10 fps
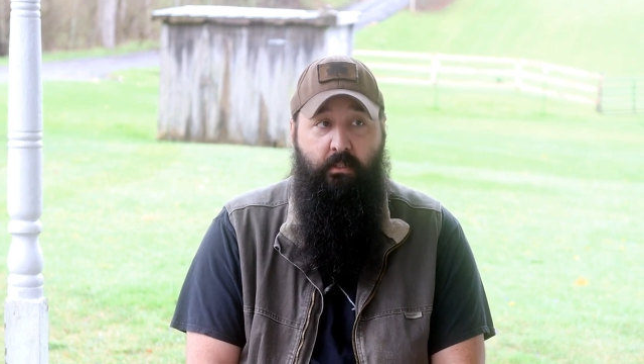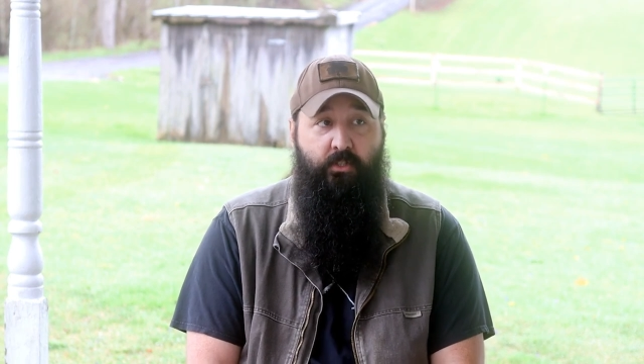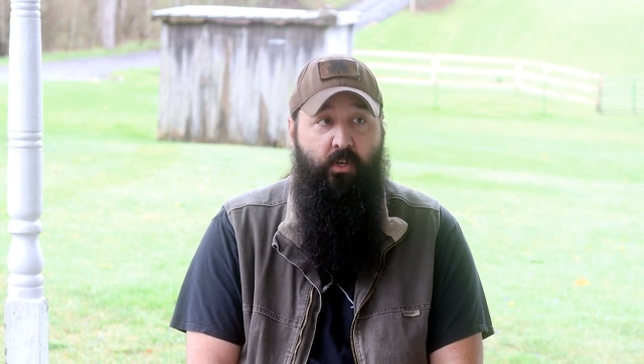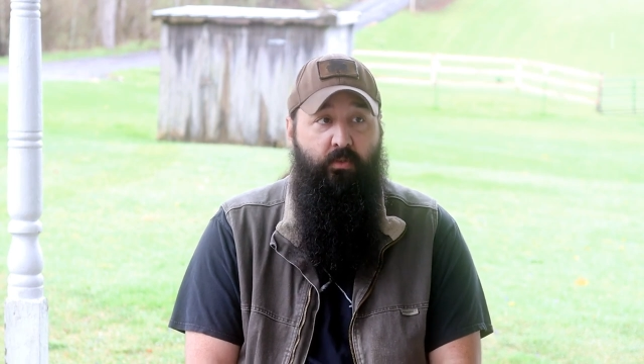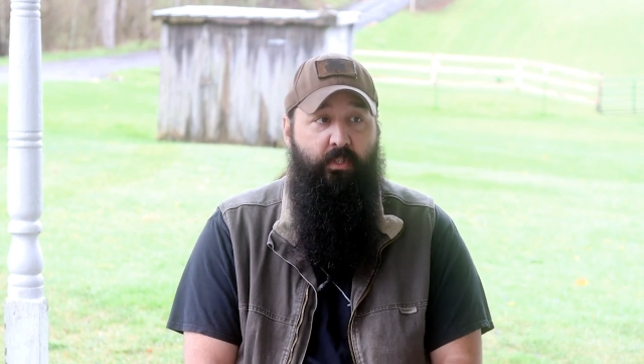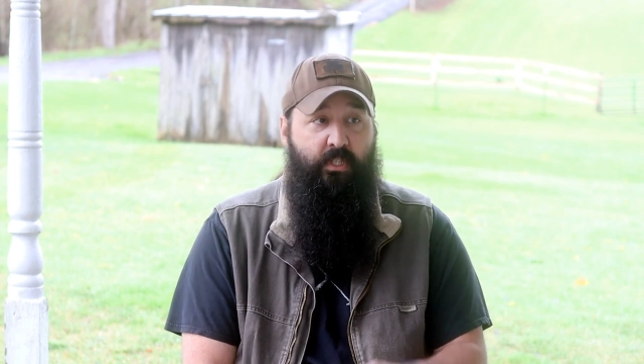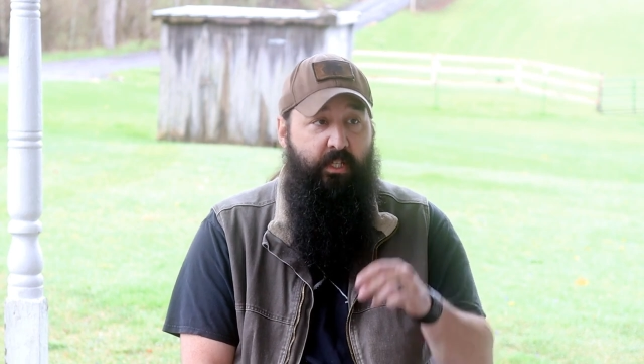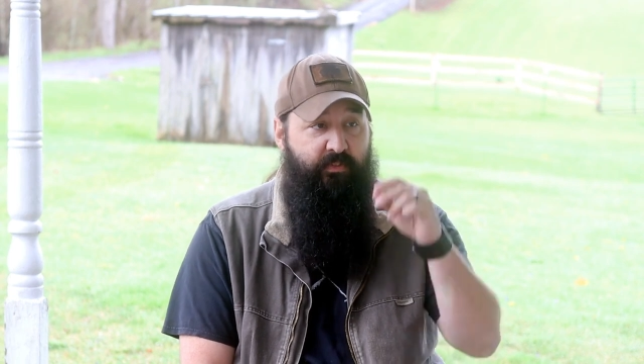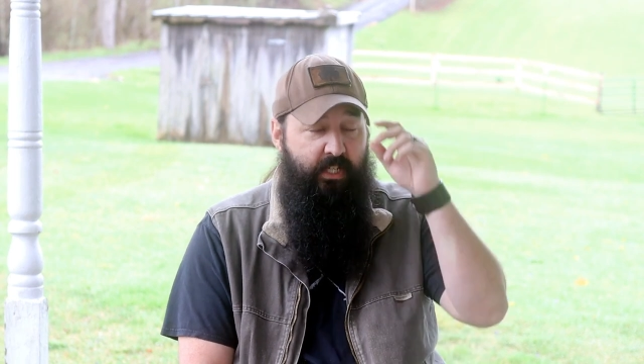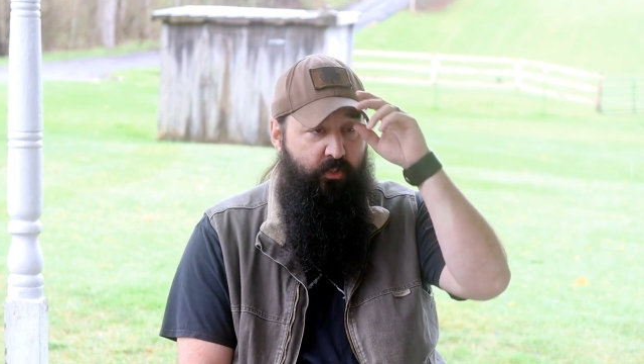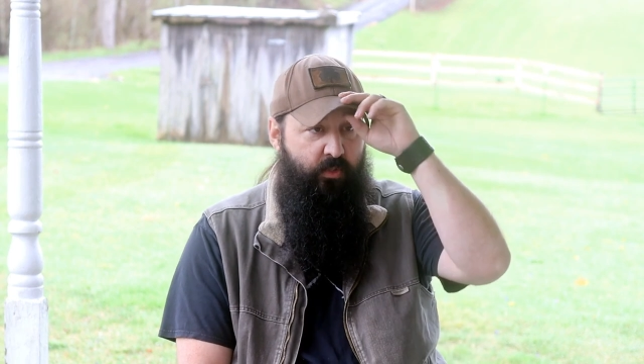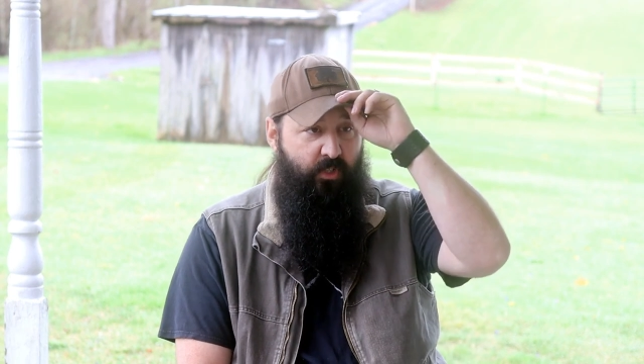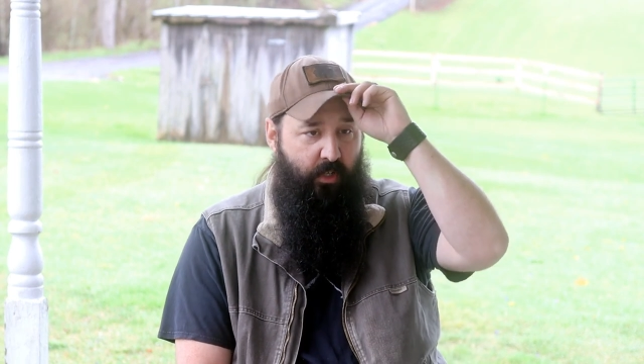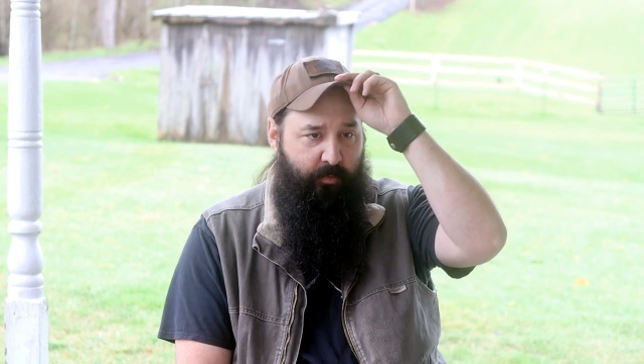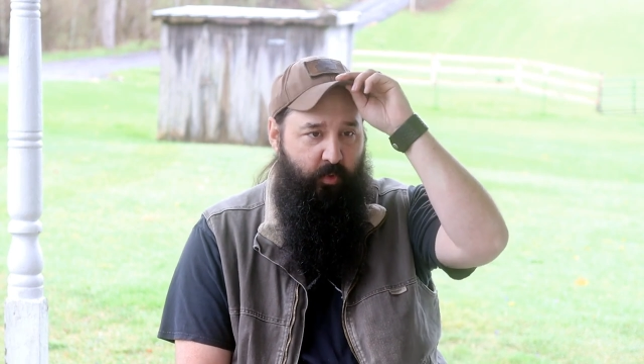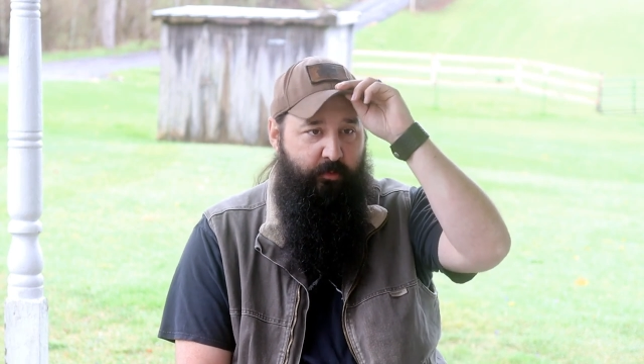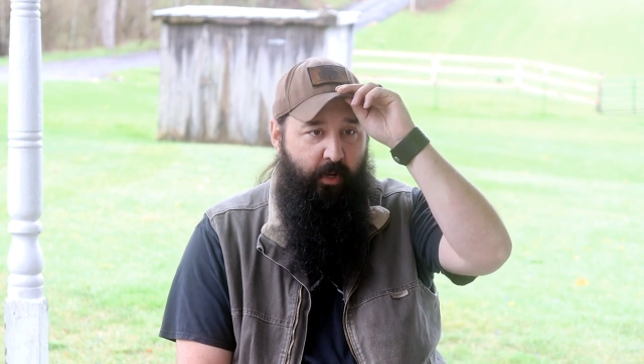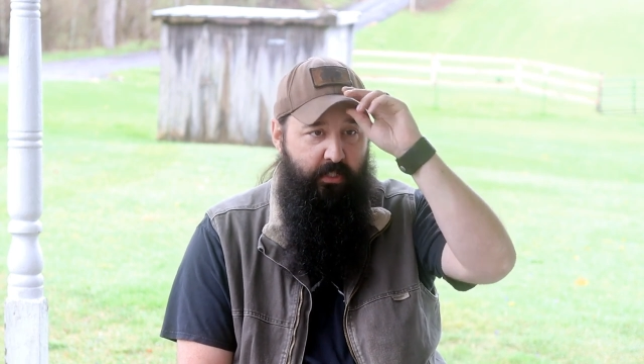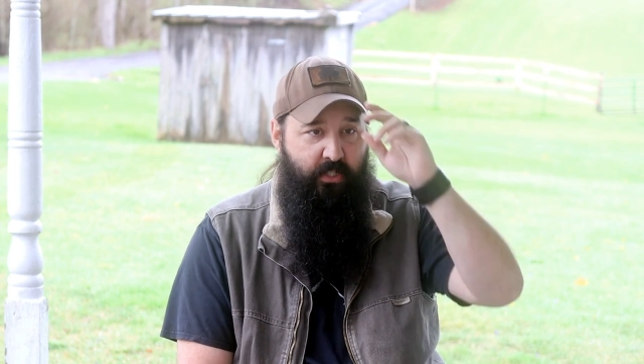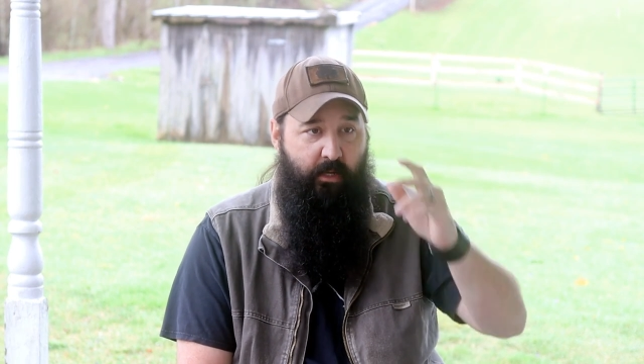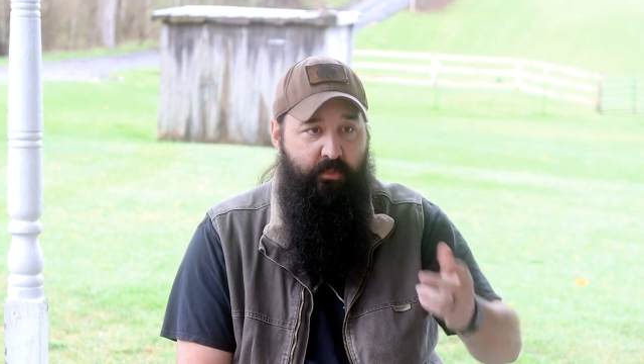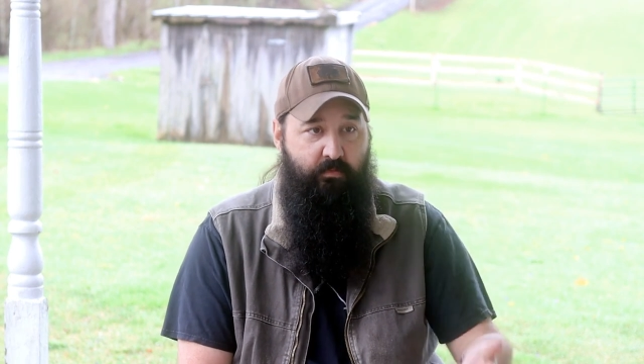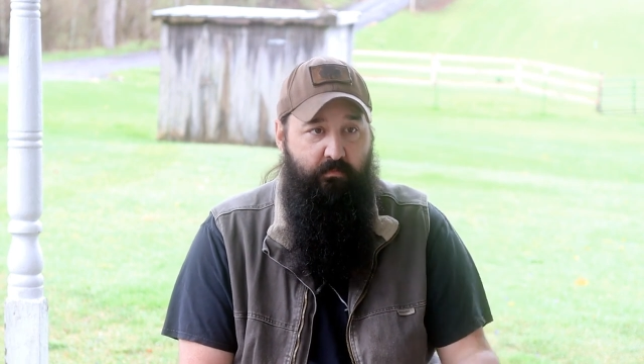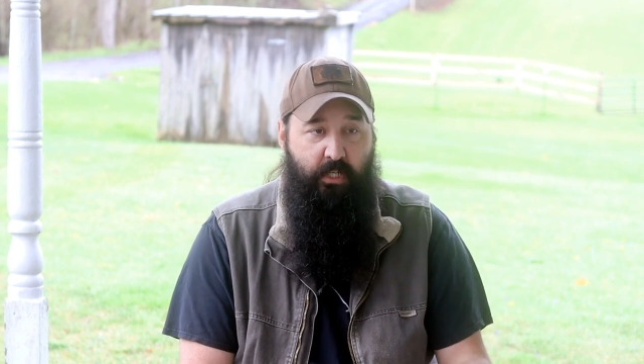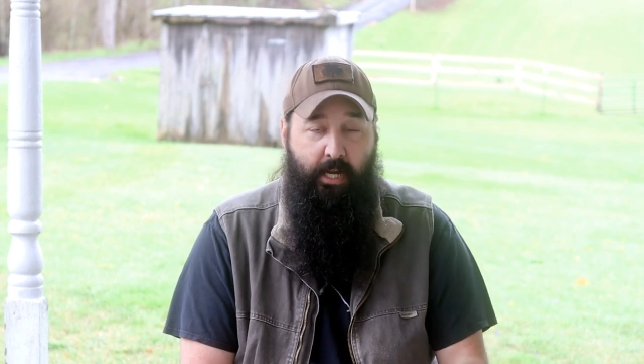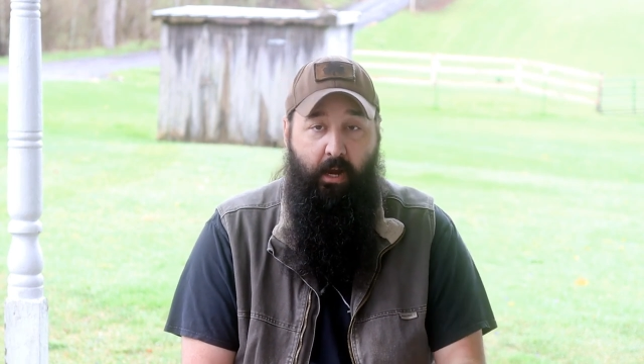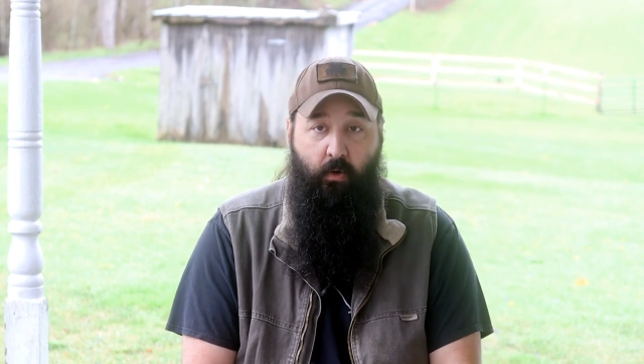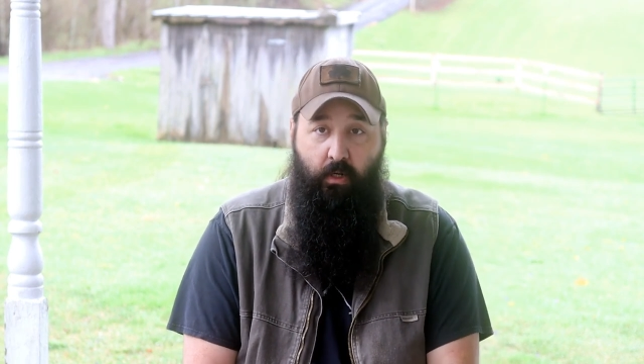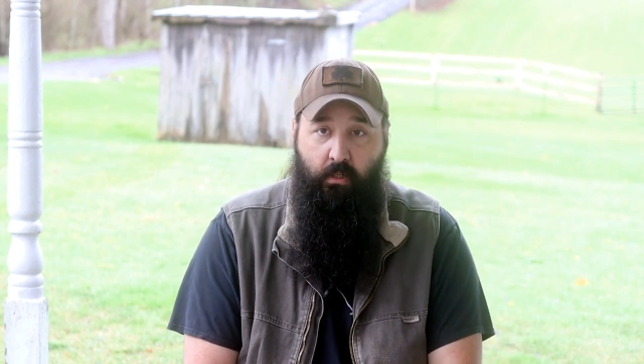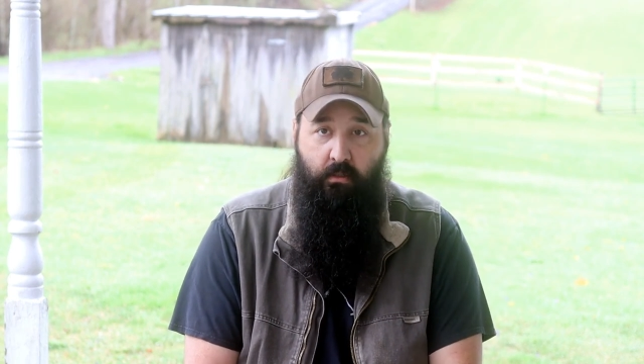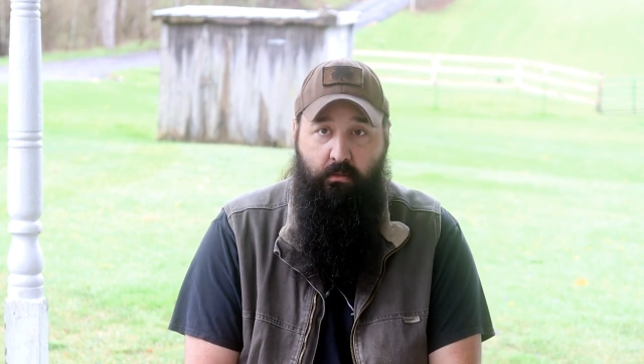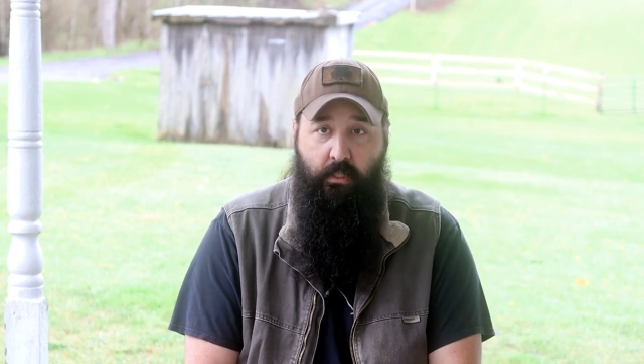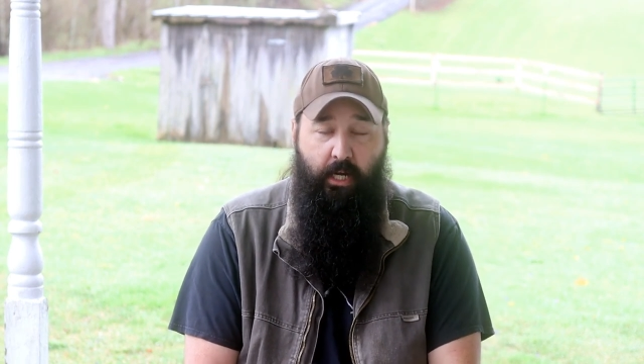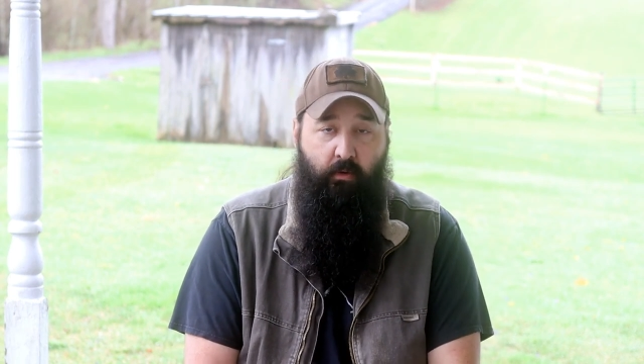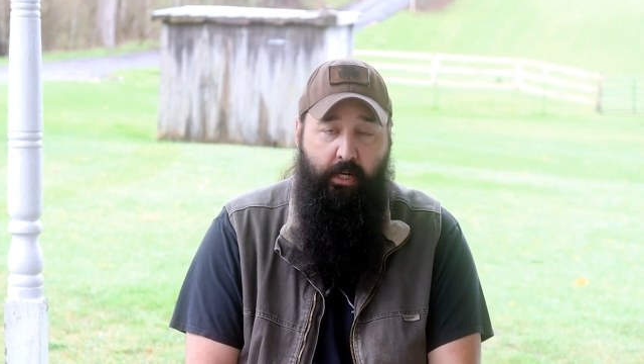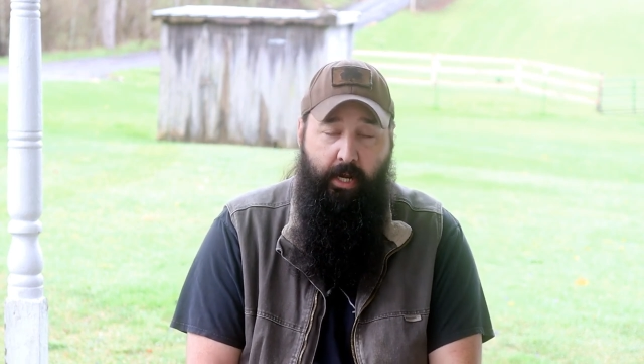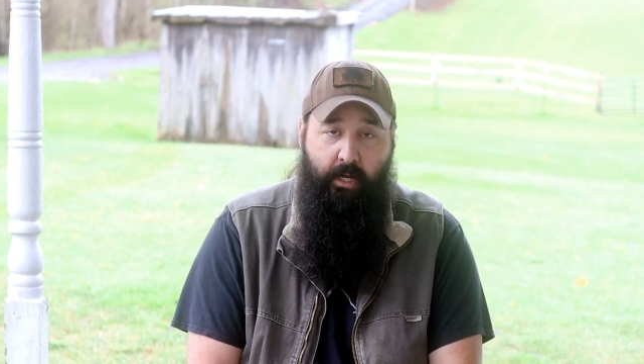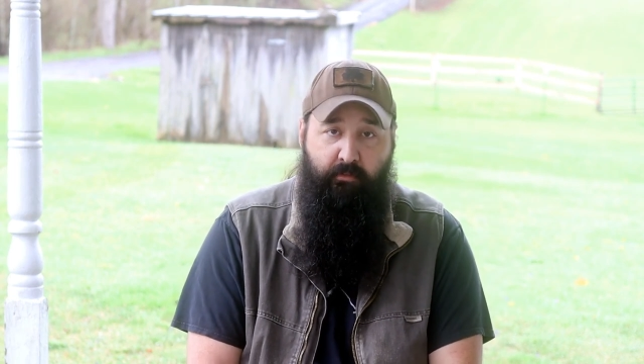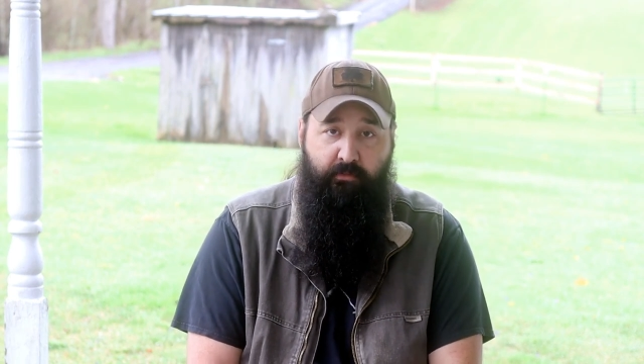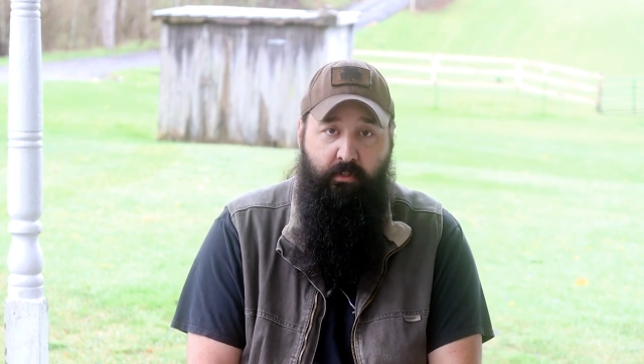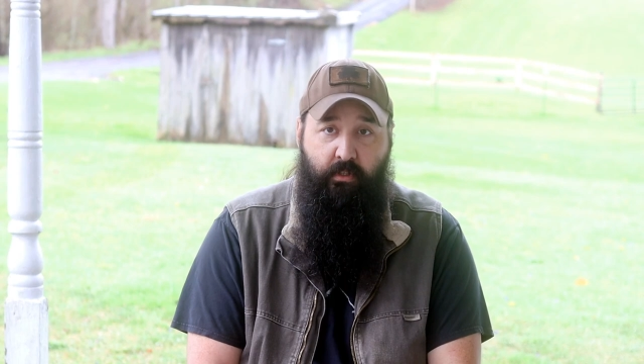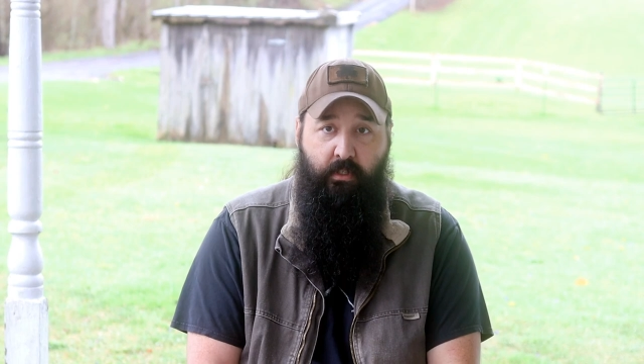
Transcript: So if they do show up, the response time's an hour and a half.